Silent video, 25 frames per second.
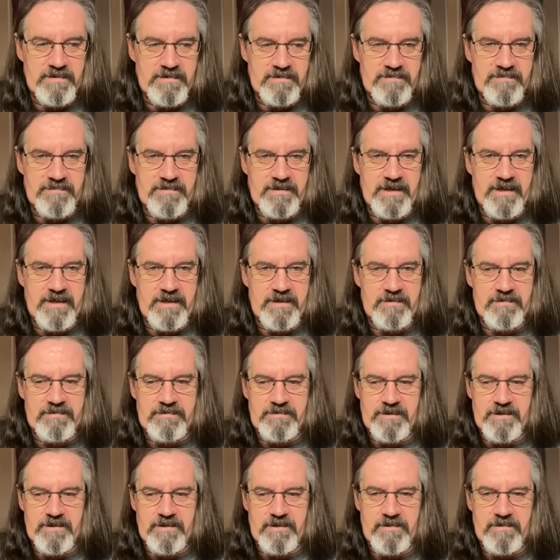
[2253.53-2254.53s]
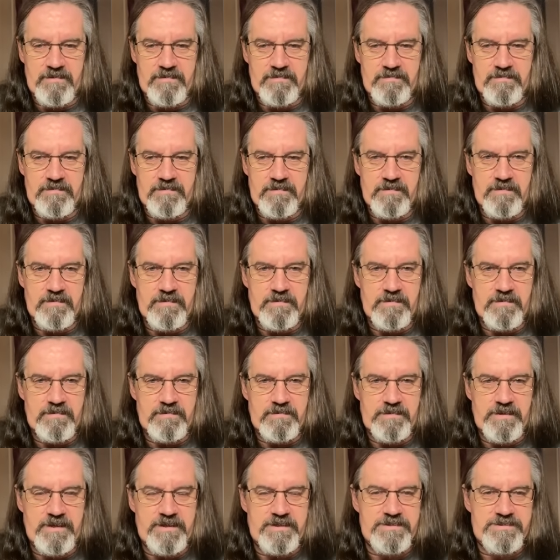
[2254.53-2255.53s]
that
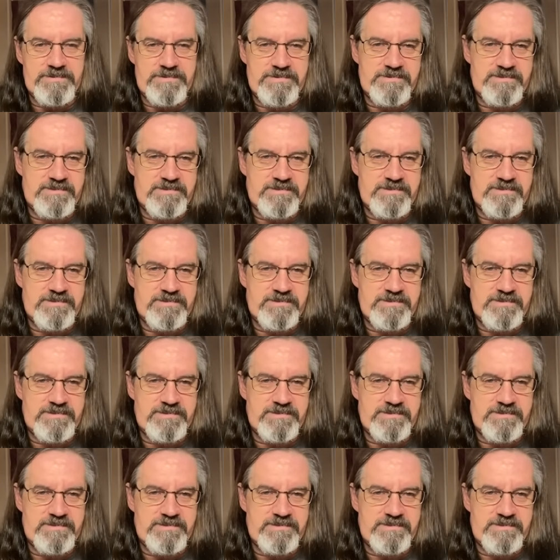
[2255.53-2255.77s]
it's a